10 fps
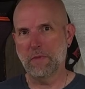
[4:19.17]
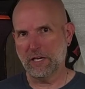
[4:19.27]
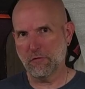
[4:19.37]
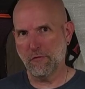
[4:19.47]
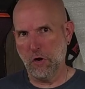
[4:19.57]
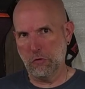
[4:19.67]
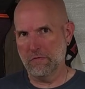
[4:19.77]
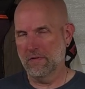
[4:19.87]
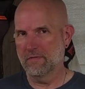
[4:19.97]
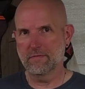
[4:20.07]

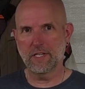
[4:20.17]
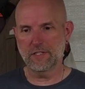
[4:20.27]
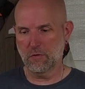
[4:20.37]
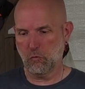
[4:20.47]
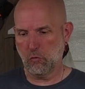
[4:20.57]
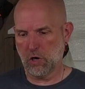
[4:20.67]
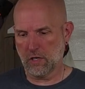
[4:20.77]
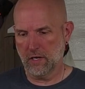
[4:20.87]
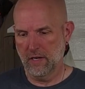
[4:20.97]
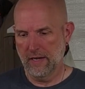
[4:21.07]
microphone doesn't work.
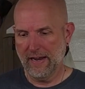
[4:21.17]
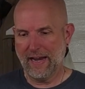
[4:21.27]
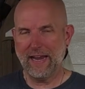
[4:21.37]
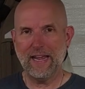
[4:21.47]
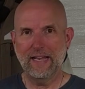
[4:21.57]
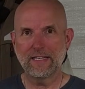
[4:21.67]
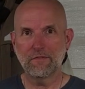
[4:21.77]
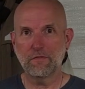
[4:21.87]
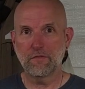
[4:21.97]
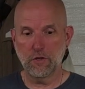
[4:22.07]
And
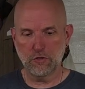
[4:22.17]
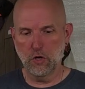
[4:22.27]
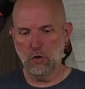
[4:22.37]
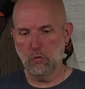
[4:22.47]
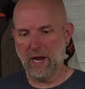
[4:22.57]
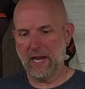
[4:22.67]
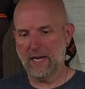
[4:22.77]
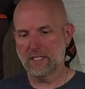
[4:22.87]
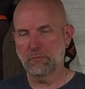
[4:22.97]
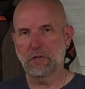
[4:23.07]
if there's no
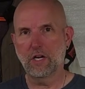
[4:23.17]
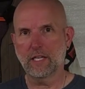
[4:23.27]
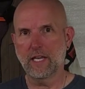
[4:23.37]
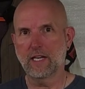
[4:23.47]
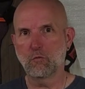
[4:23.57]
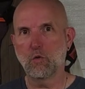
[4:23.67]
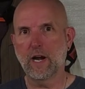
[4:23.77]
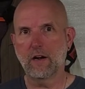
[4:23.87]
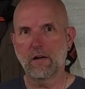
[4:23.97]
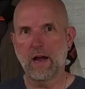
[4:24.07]
way to plug in and
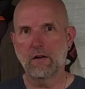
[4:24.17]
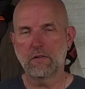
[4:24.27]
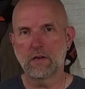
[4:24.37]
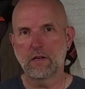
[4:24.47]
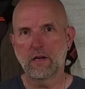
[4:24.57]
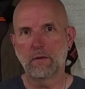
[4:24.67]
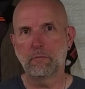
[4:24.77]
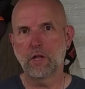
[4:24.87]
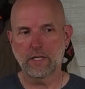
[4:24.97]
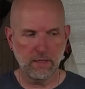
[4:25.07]
wire out a
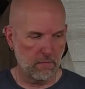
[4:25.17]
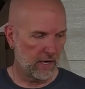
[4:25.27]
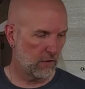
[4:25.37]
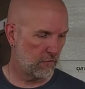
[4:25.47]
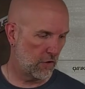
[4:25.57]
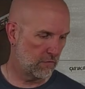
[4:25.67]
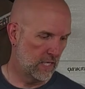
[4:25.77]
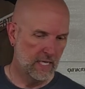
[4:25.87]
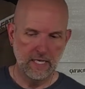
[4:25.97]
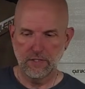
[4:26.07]
plug-in microphone.
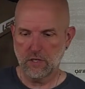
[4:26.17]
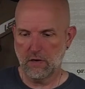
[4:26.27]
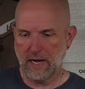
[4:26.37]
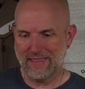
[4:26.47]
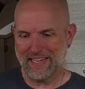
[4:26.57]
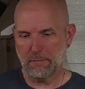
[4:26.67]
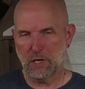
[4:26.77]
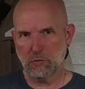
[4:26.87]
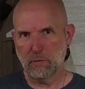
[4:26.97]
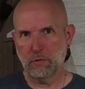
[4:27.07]
So I think I'm going
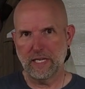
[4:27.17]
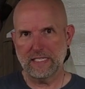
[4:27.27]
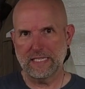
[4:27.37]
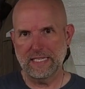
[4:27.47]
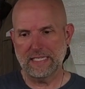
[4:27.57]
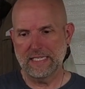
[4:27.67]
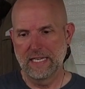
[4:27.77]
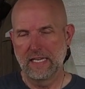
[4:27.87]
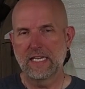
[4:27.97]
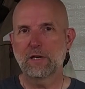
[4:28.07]
to replace this.
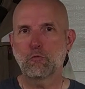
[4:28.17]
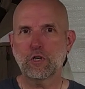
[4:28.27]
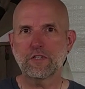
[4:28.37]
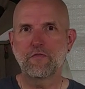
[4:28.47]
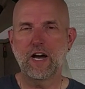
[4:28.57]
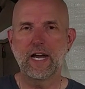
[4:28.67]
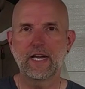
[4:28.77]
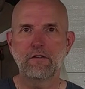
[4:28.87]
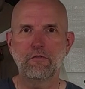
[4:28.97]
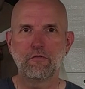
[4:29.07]
It works
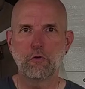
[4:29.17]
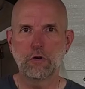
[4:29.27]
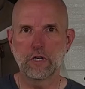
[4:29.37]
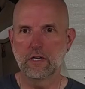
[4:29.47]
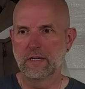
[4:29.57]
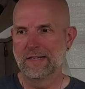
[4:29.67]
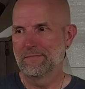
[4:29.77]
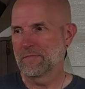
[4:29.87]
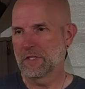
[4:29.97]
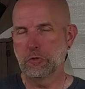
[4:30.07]
fine for
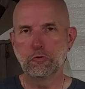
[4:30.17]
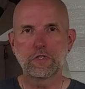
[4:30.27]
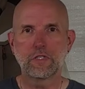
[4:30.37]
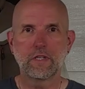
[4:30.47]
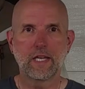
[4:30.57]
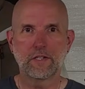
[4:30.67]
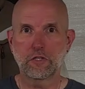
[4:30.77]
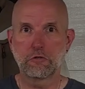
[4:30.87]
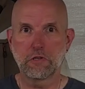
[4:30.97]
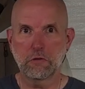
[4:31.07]
use in a
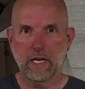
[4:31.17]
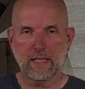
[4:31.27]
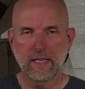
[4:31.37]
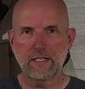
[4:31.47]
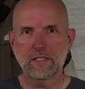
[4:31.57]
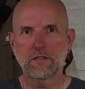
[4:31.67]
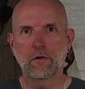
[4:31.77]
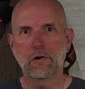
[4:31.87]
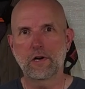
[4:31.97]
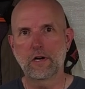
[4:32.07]
studio like this
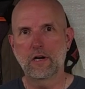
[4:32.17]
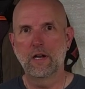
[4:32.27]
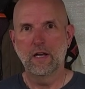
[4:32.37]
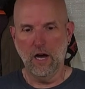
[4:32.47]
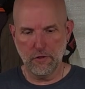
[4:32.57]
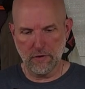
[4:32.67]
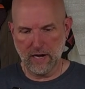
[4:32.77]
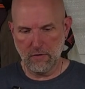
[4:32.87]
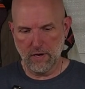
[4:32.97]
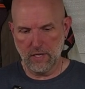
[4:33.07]
or other
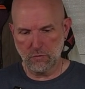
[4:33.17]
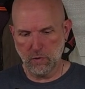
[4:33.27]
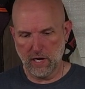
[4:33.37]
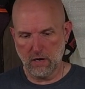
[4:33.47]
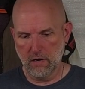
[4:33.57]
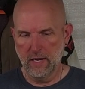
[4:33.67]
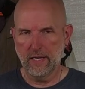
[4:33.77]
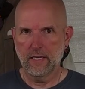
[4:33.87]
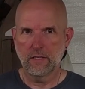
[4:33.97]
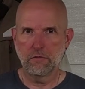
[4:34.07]
areas where
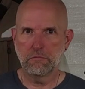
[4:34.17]
you